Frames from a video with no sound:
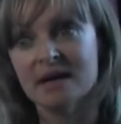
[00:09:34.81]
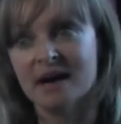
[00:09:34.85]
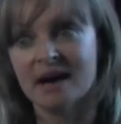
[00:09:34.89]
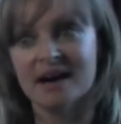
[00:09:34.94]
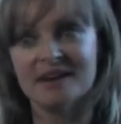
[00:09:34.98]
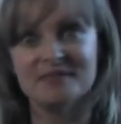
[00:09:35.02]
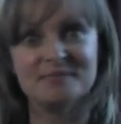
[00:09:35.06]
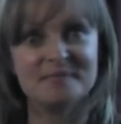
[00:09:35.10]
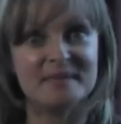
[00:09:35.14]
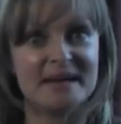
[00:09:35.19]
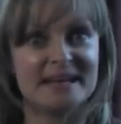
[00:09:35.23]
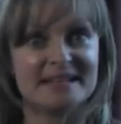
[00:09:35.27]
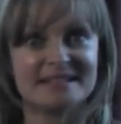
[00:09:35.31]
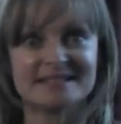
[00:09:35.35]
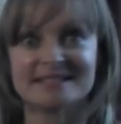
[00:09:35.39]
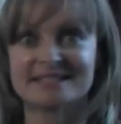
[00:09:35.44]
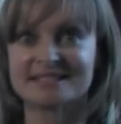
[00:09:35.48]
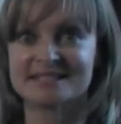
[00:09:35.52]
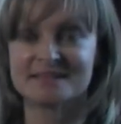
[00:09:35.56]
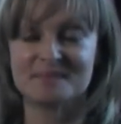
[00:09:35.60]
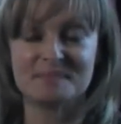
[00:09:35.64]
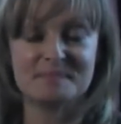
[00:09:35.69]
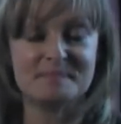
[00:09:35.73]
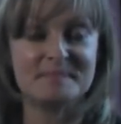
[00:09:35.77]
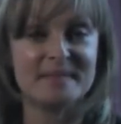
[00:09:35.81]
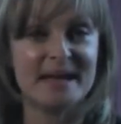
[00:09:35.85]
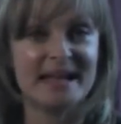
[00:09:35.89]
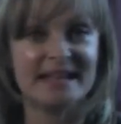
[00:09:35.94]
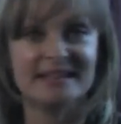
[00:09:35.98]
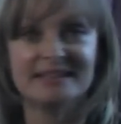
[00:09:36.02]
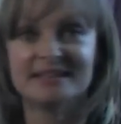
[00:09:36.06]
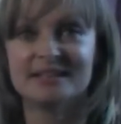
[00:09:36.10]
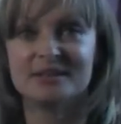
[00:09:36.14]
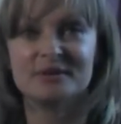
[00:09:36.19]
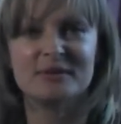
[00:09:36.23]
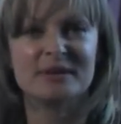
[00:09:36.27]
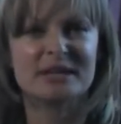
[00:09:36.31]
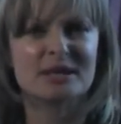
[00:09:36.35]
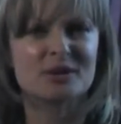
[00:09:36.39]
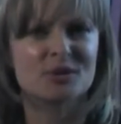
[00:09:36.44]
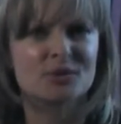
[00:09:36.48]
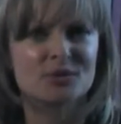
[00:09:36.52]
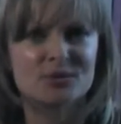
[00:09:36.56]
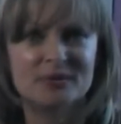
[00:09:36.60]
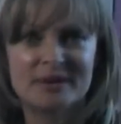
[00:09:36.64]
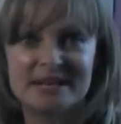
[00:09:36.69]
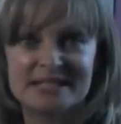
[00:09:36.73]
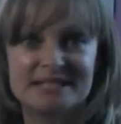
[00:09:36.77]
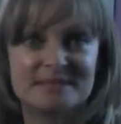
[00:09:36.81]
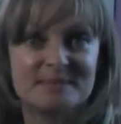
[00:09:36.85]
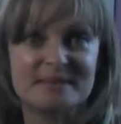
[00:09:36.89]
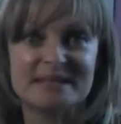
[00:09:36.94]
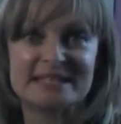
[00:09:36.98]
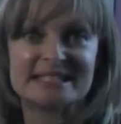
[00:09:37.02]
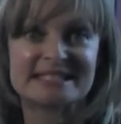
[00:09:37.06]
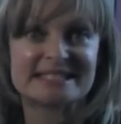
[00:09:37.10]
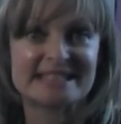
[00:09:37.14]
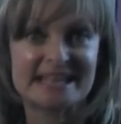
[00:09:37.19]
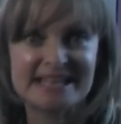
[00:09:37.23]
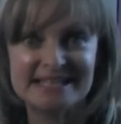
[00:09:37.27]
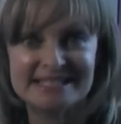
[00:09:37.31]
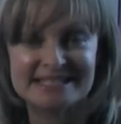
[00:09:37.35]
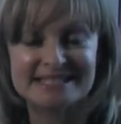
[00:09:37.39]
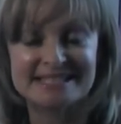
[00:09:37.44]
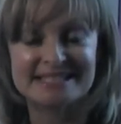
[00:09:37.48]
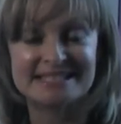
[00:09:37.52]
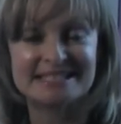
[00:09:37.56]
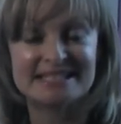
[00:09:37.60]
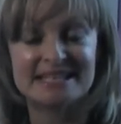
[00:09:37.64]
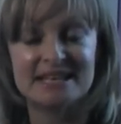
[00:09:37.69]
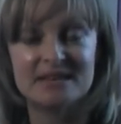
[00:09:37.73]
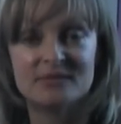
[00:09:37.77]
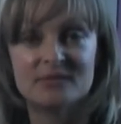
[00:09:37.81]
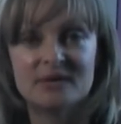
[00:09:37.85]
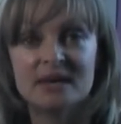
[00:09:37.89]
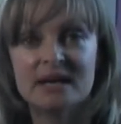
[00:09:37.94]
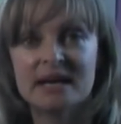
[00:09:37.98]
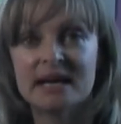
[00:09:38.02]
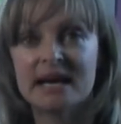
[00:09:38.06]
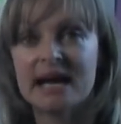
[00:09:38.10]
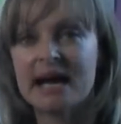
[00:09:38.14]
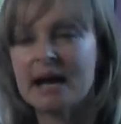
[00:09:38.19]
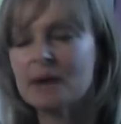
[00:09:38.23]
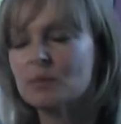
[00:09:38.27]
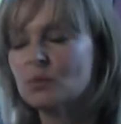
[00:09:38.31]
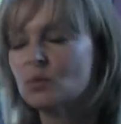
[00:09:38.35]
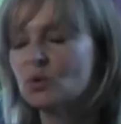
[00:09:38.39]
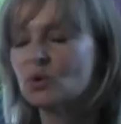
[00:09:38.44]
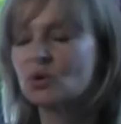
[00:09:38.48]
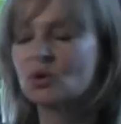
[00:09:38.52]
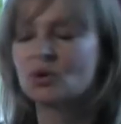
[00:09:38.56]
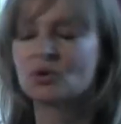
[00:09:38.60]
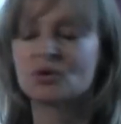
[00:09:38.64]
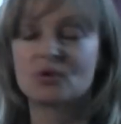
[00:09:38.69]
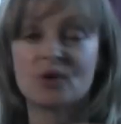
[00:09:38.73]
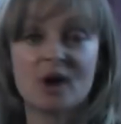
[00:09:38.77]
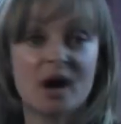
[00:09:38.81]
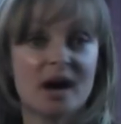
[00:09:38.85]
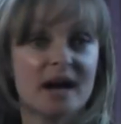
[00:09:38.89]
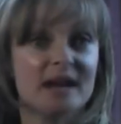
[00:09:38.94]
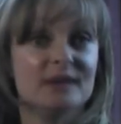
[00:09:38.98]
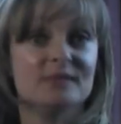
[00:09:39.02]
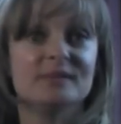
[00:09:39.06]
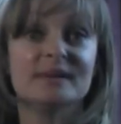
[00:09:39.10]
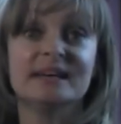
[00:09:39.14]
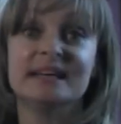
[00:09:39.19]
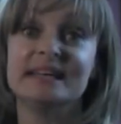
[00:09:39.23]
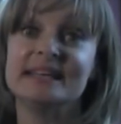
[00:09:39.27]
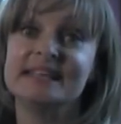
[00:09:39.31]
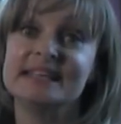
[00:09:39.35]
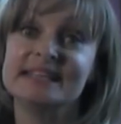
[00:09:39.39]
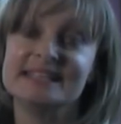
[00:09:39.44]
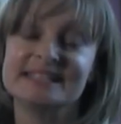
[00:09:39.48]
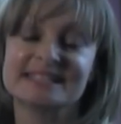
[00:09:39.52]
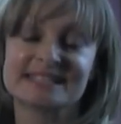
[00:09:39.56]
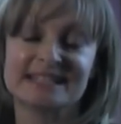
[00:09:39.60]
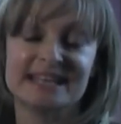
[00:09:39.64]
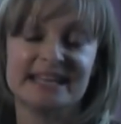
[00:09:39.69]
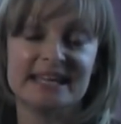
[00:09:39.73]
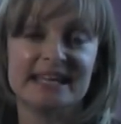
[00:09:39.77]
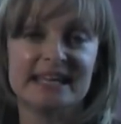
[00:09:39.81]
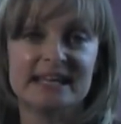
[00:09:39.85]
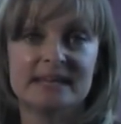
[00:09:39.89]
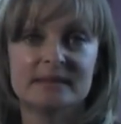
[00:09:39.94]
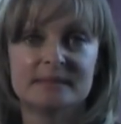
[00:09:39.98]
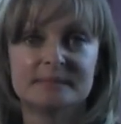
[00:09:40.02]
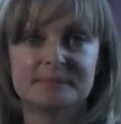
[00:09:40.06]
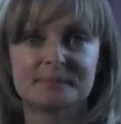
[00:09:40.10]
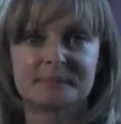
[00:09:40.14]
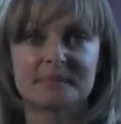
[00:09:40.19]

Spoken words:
I've met some men that are incredibly sensitive and will cry really easily,